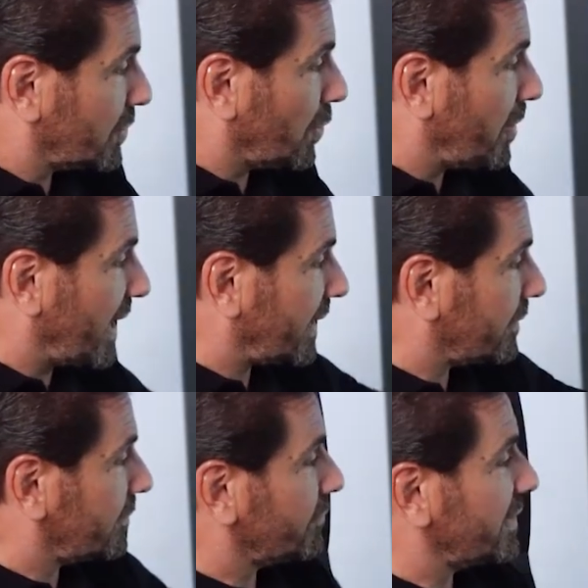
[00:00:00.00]
go
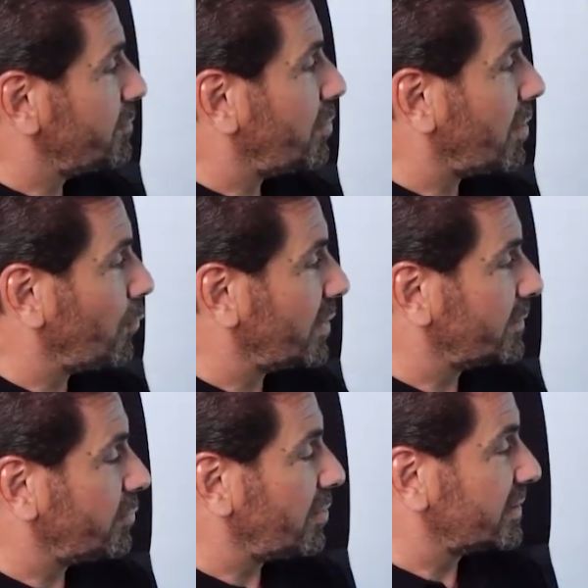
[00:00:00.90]
back, read part 1
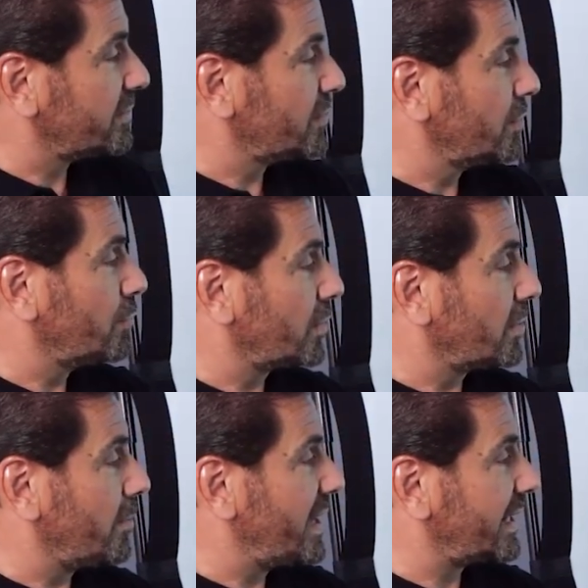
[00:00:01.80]
and part 2, or
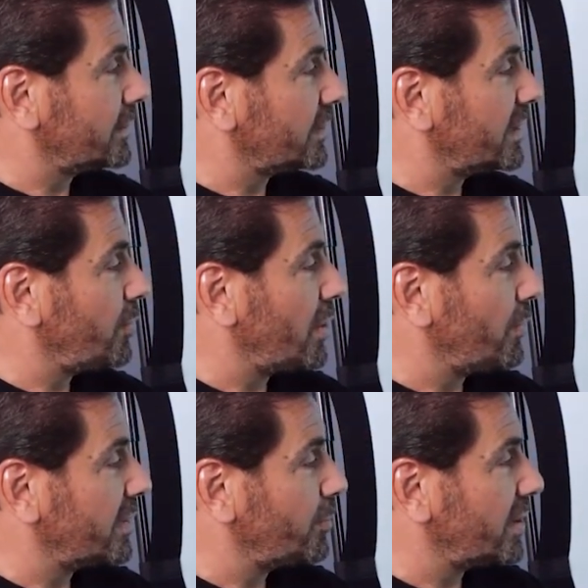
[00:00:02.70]
go back and look at part
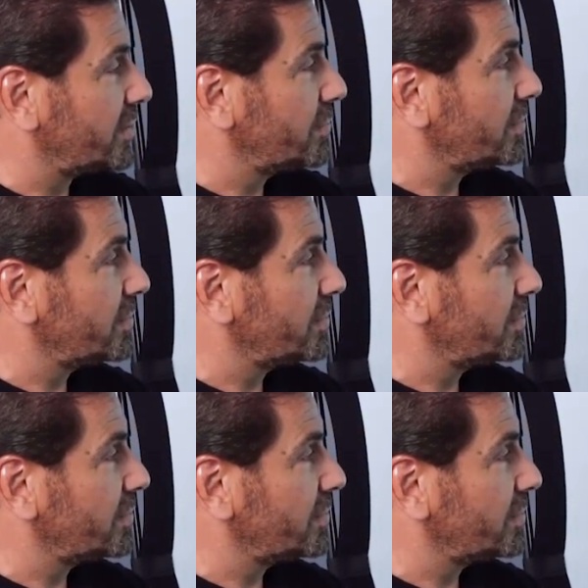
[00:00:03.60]
1 and part 2.